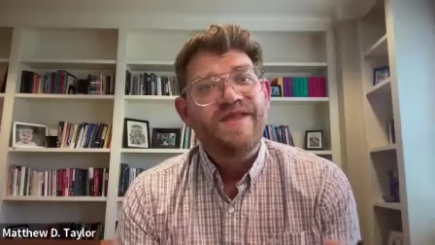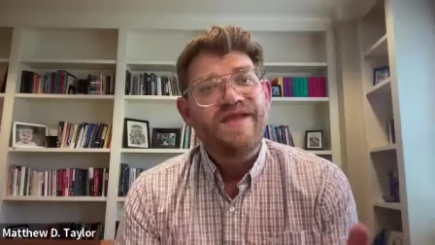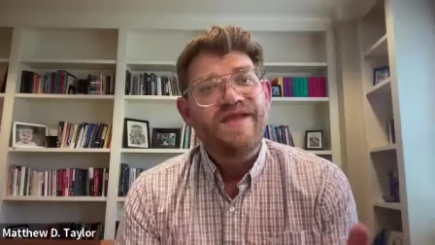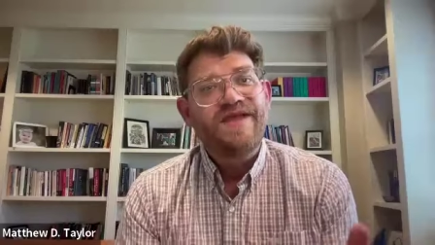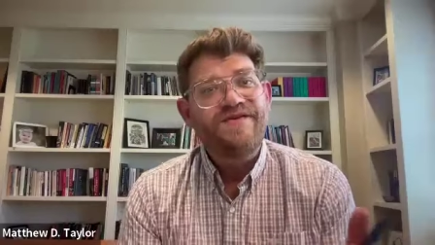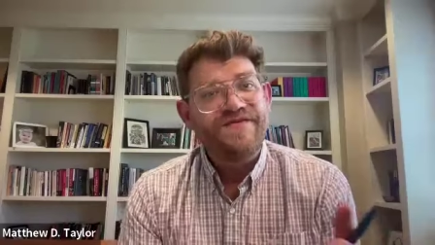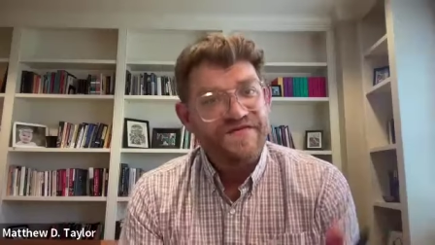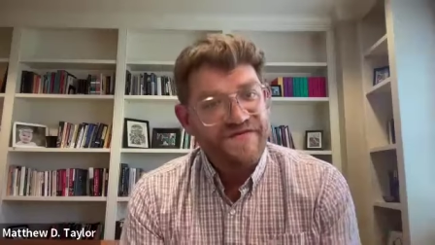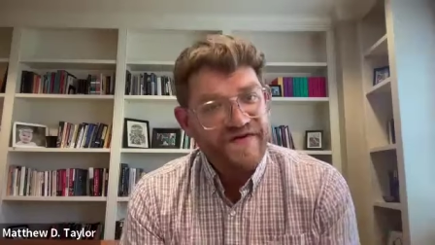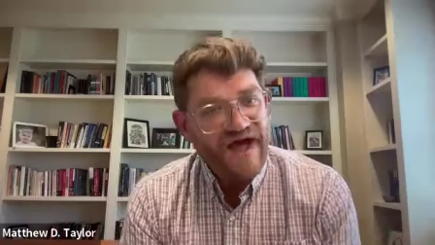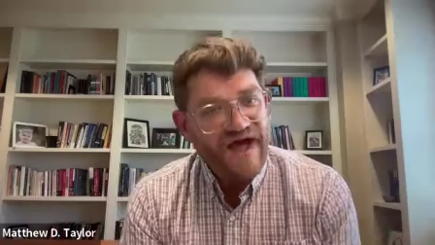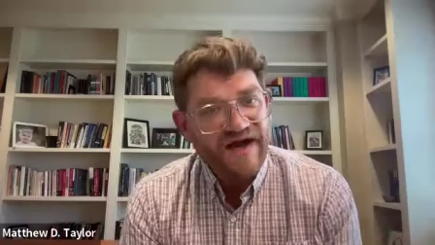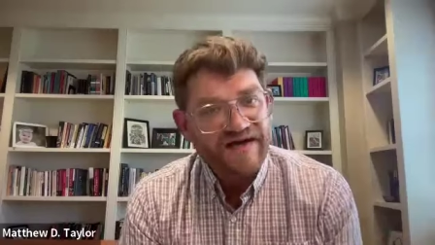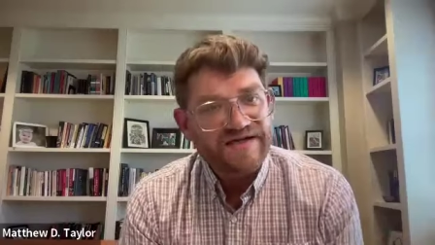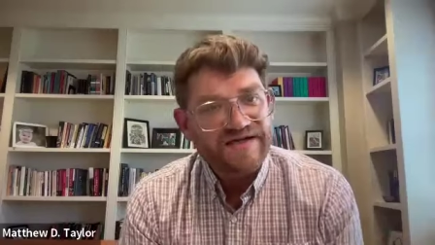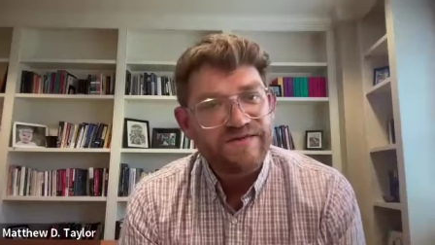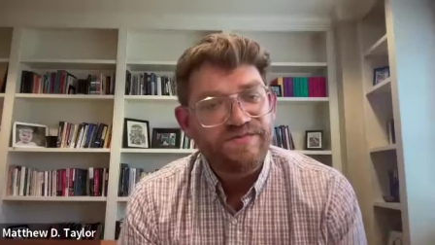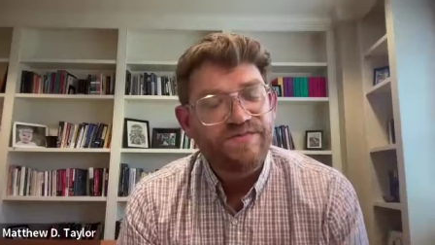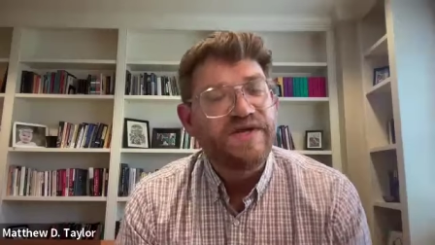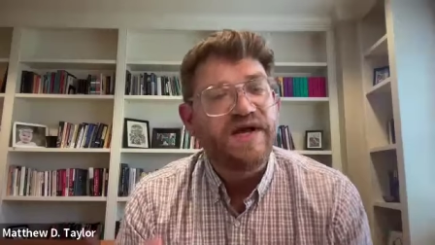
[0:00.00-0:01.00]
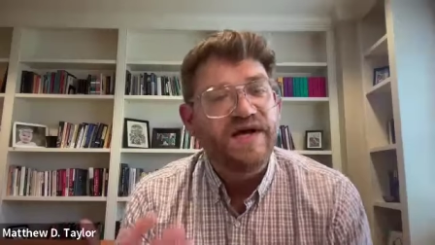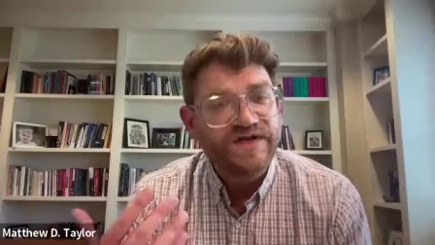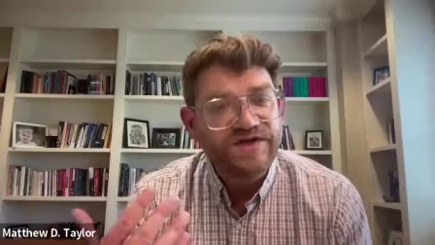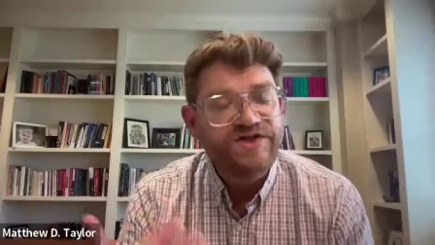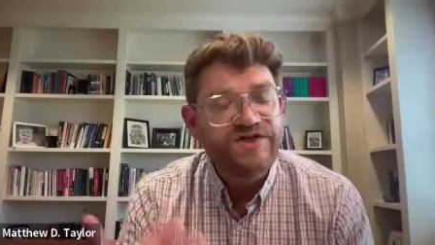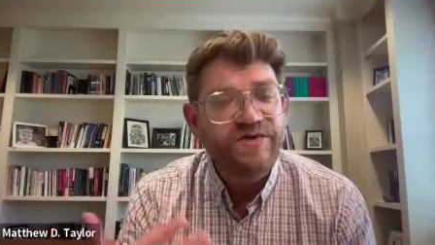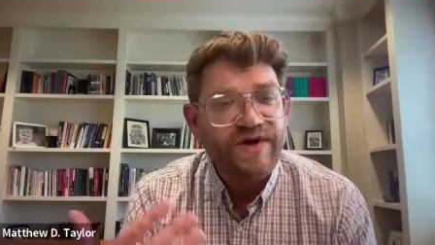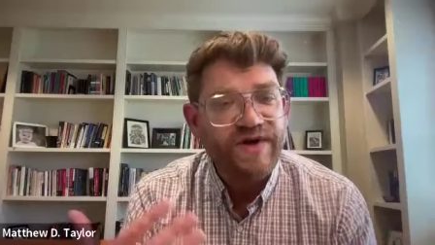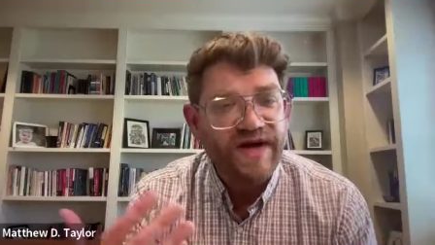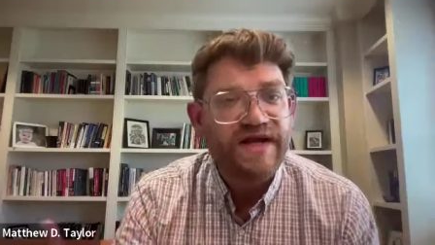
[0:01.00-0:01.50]
In fact,
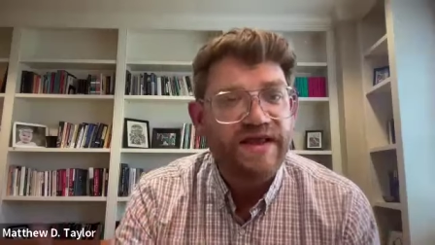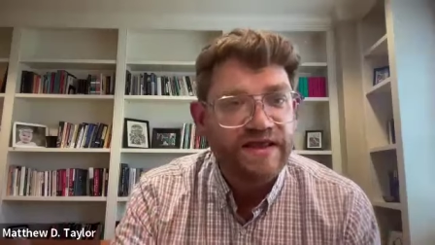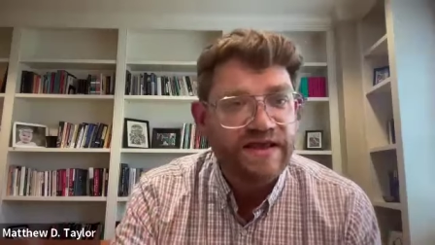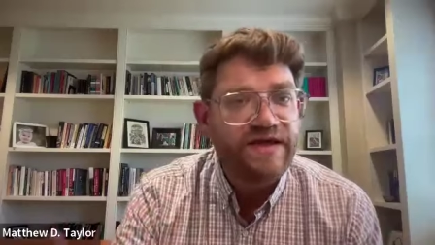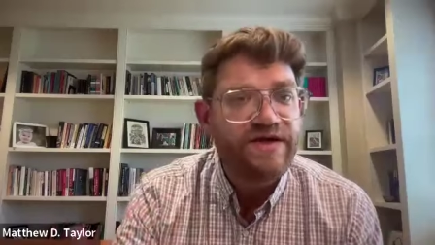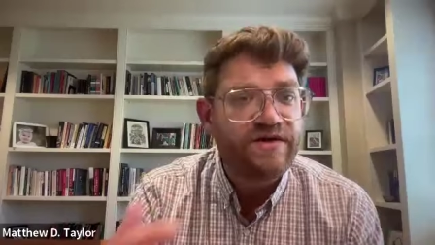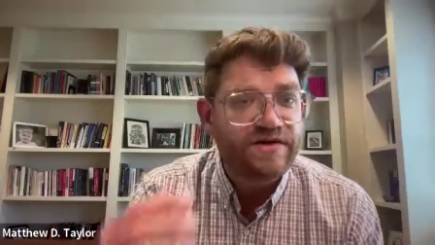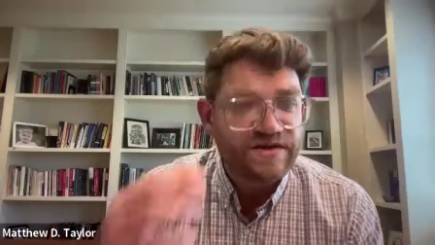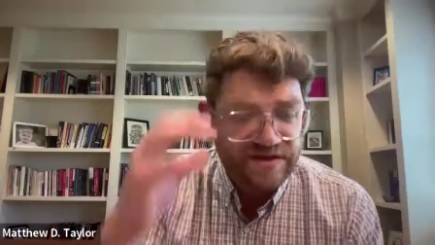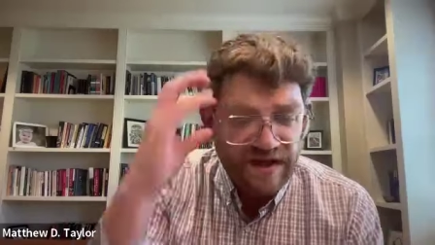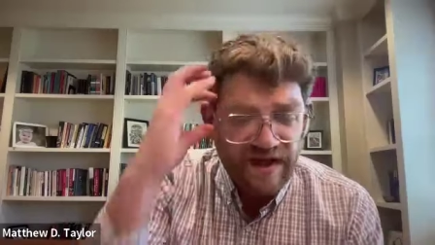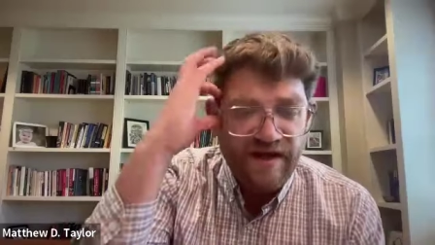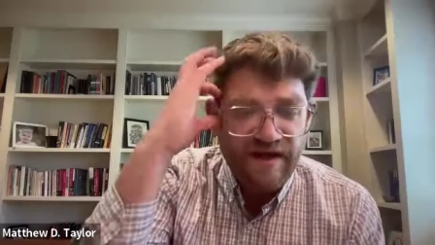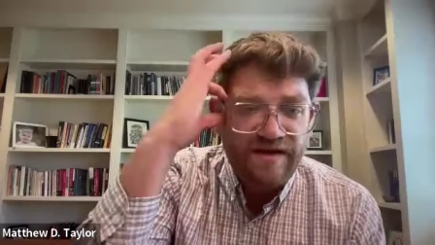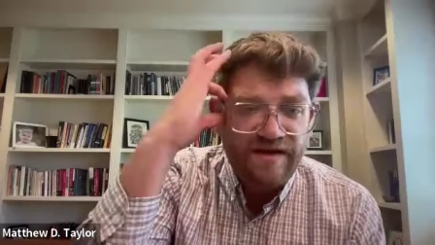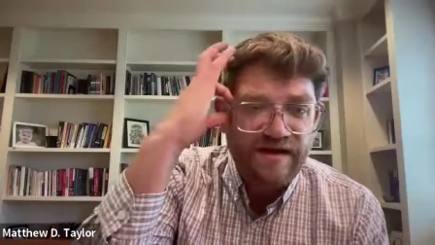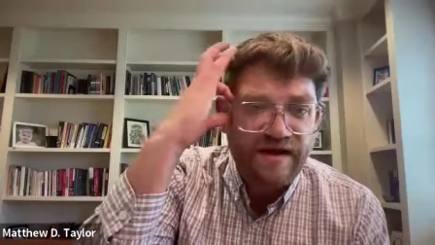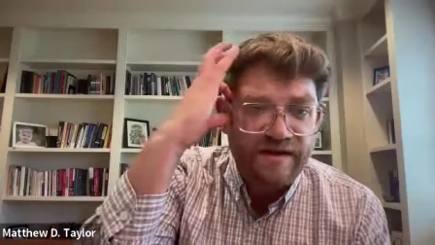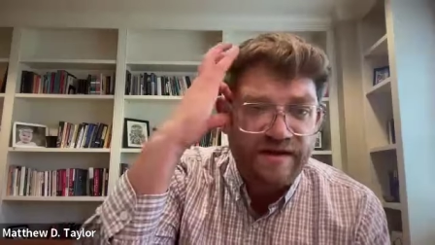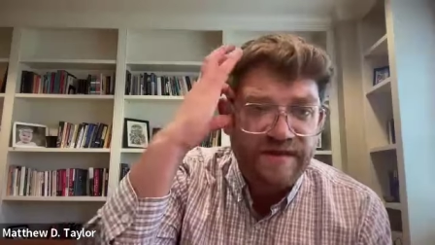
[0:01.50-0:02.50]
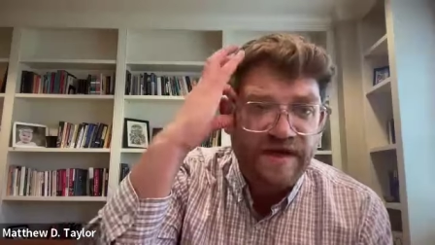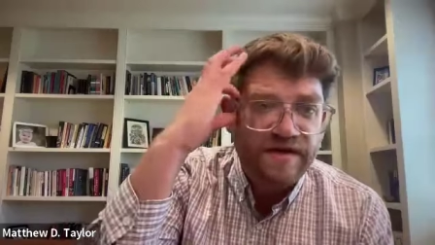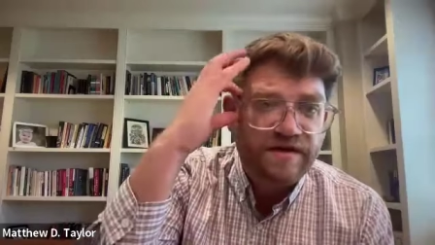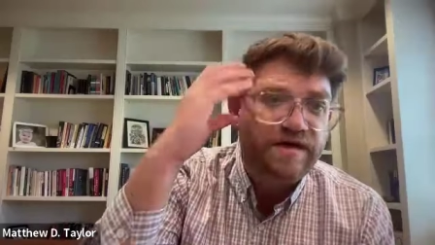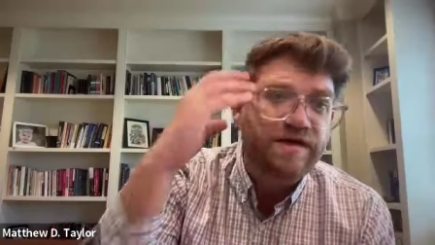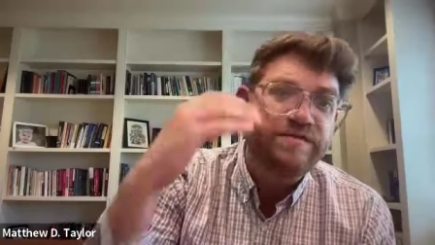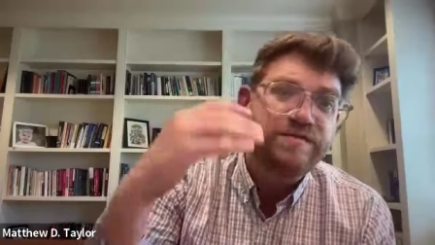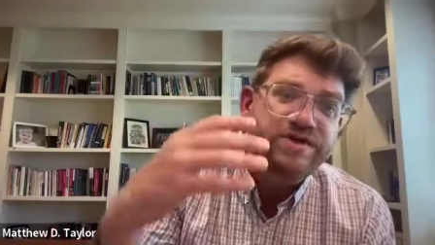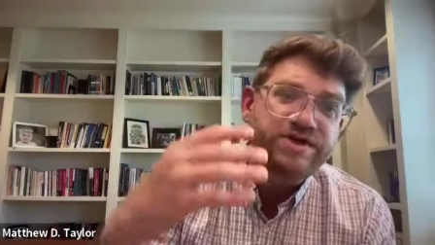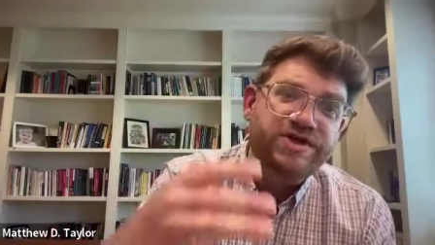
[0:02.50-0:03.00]
because you had leaders like the Al
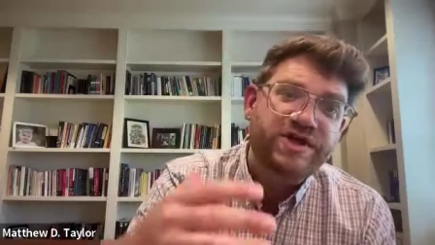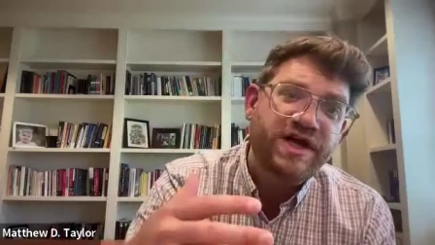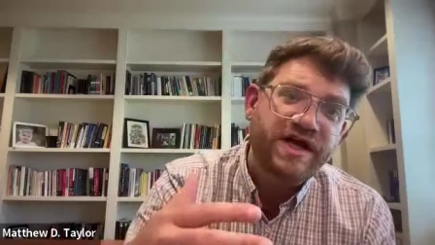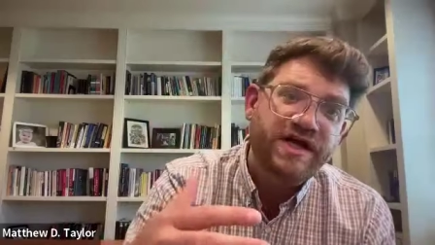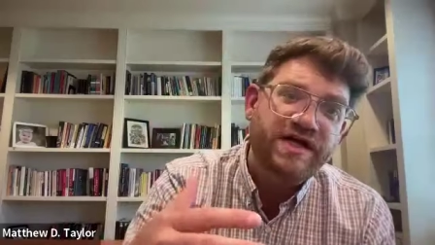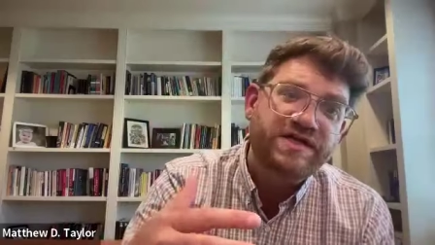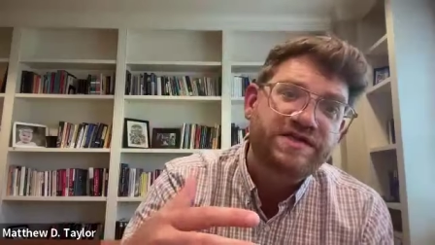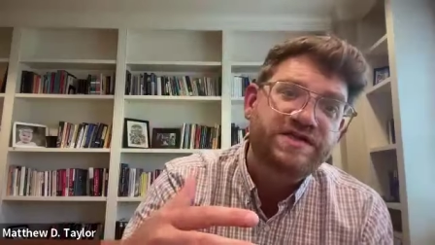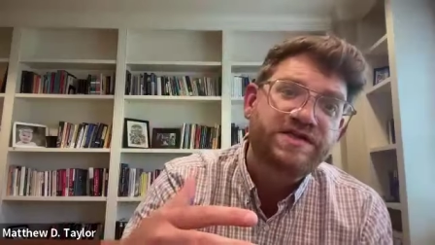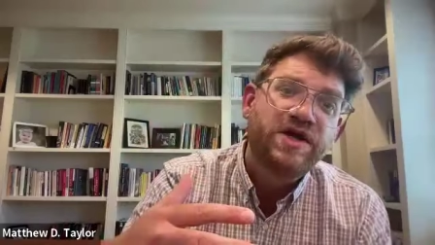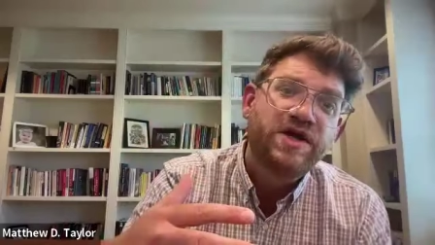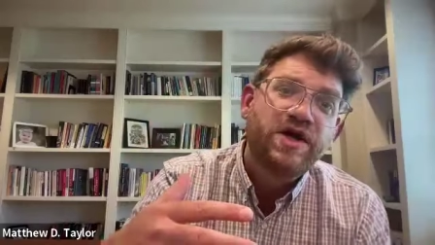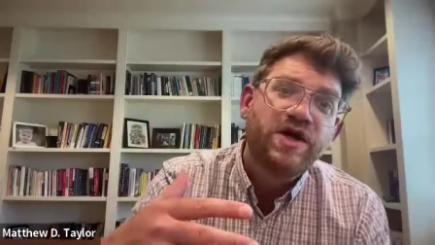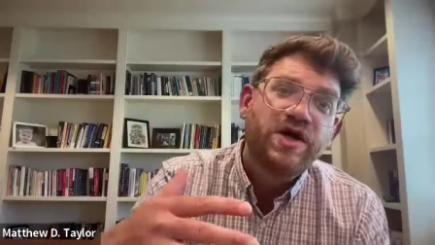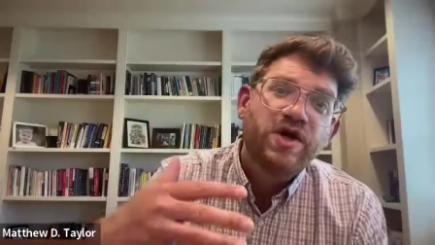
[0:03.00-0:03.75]
Maghrib Sheikhs